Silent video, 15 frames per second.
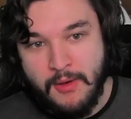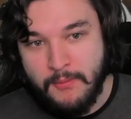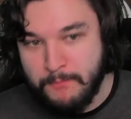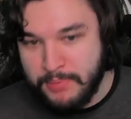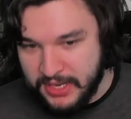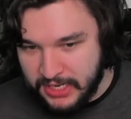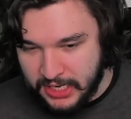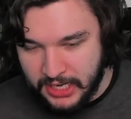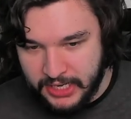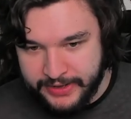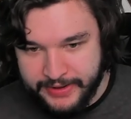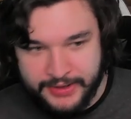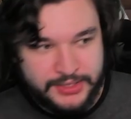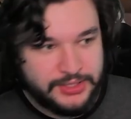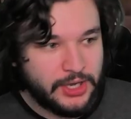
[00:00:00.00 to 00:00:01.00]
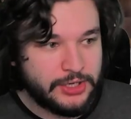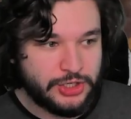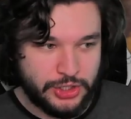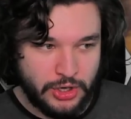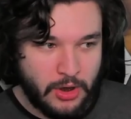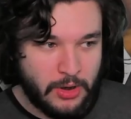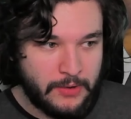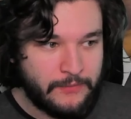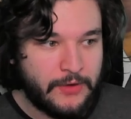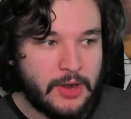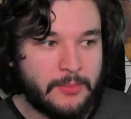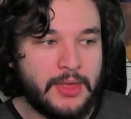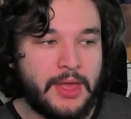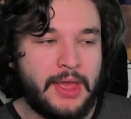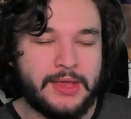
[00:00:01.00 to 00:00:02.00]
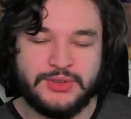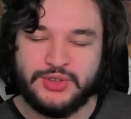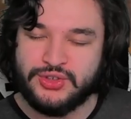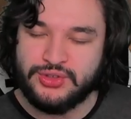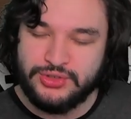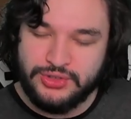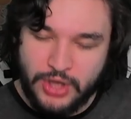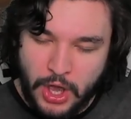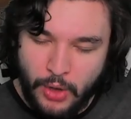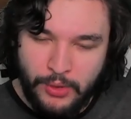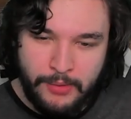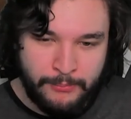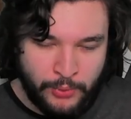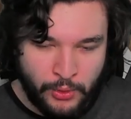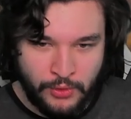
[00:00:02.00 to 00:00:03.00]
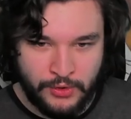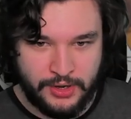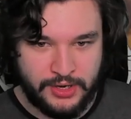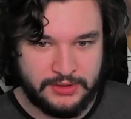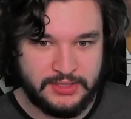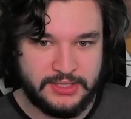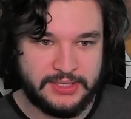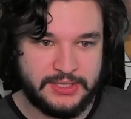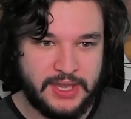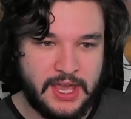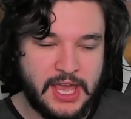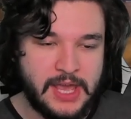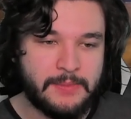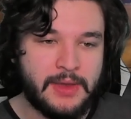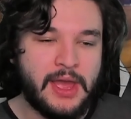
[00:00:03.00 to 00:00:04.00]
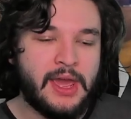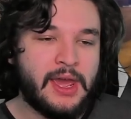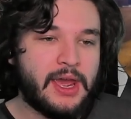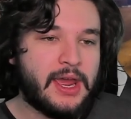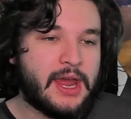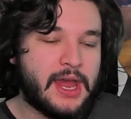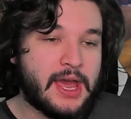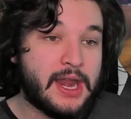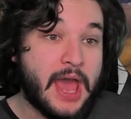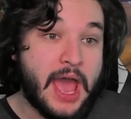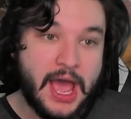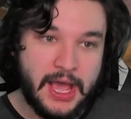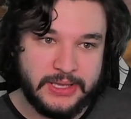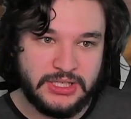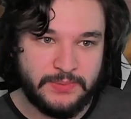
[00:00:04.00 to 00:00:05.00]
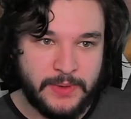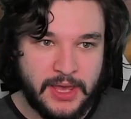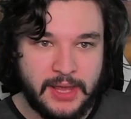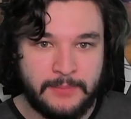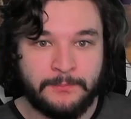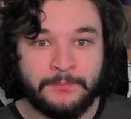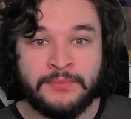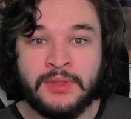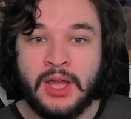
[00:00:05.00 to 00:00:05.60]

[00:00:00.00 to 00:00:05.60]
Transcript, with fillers: Because shard farming is so important in this game and has been,